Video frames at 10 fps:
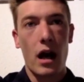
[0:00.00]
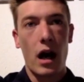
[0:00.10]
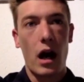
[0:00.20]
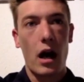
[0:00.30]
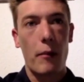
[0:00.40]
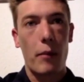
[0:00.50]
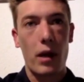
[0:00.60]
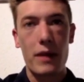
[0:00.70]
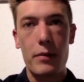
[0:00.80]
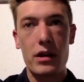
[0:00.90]

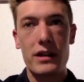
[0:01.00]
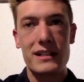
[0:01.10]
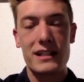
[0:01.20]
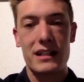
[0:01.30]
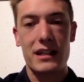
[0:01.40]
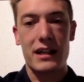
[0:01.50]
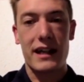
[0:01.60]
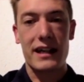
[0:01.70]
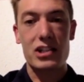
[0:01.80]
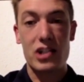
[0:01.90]
Polybird is an
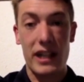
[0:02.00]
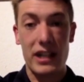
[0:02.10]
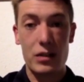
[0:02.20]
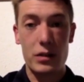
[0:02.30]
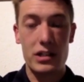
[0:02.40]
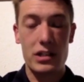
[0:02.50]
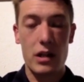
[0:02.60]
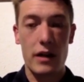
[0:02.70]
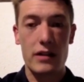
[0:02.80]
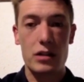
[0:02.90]
exchange which is
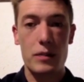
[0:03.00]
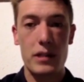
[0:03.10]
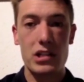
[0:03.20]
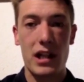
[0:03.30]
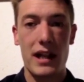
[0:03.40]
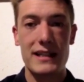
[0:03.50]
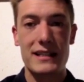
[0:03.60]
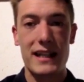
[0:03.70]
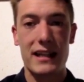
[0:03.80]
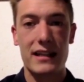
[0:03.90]
going to
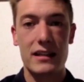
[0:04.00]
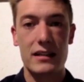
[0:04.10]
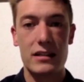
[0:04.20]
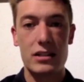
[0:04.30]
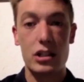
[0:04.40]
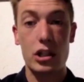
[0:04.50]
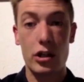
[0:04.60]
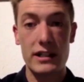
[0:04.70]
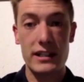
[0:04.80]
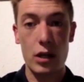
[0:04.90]
specialize in
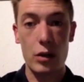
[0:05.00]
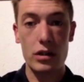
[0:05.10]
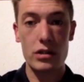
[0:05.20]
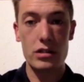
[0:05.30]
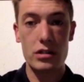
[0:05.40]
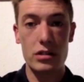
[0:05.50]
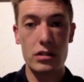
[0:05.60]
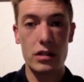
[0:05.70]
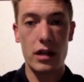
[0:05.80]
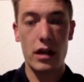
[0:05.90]
security tokens.
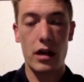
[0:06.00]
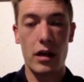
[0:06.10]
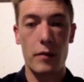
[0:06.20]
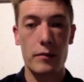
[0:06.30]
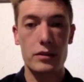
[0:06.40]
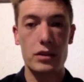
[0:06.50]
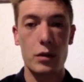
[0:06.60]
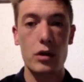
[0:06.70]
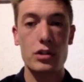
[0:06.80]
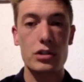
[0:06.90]

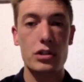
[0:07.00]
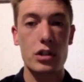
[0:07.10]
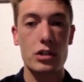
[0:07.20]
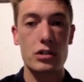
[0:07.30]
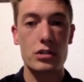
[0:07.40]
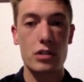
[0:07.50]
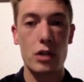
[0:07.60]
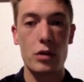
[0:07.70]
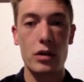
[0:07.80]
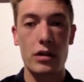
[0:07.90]
So as
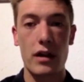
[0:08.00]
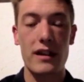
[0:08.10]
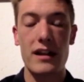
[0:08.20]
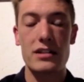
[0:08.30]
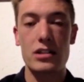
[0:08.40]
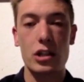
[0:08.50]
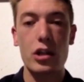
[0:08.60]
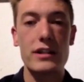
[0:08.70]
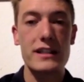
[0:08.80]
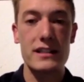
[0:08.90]

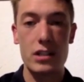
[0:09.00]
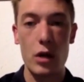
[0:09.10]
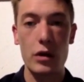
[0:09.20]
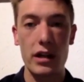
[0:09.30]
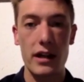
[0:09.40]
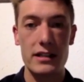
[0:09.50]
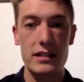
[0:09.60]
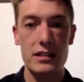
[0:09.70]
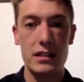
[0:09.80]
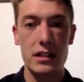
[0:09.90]
securities are
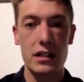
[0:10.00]
tokenized